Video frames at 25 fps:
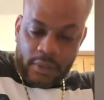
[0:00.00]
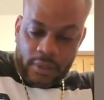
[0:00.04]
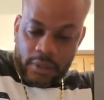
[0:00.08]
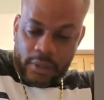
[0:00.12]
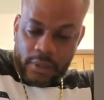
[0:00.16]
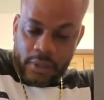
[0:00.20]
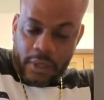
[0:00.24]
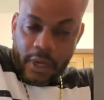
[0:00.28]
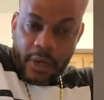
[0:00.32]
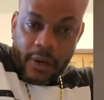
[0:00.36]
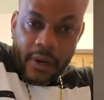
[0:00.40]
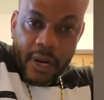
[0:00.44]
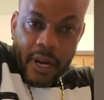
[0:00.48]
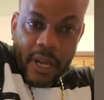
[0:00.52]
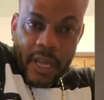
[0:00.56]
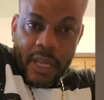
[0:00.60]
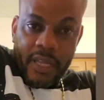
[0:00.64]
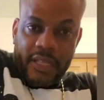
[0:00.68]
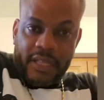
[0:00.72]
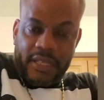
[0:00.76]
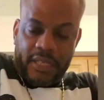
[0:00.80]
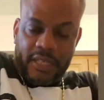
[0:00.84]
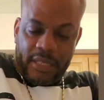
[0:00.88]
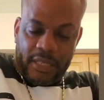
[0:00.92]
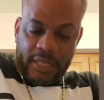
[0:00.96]

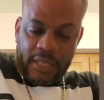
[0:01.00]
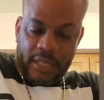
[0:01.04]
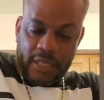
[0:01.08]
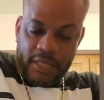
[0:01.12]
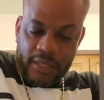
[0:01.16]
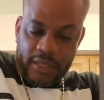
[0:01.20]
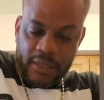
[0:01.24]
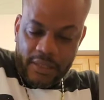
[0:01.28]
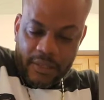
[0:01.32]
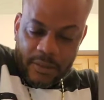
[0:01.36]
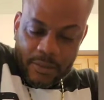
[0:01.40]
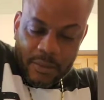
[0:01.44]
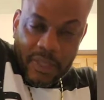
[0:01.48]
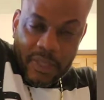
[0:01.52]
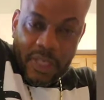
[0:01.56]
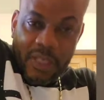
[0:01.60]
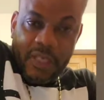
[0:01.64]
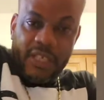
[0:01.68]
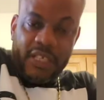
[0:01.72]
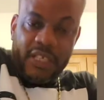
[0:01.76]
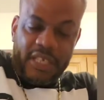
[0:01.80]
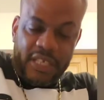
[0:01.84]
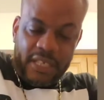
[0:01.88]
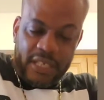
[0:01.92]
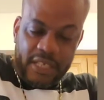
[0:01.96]
Alright. So I
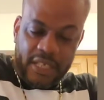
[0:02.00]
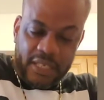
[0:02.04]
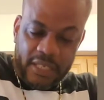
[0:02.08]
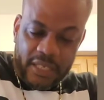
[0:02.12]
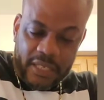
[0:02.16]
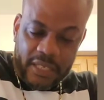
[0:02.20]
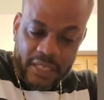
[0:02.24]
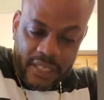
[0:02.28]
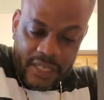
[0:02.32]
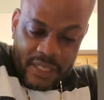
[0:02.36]
need it.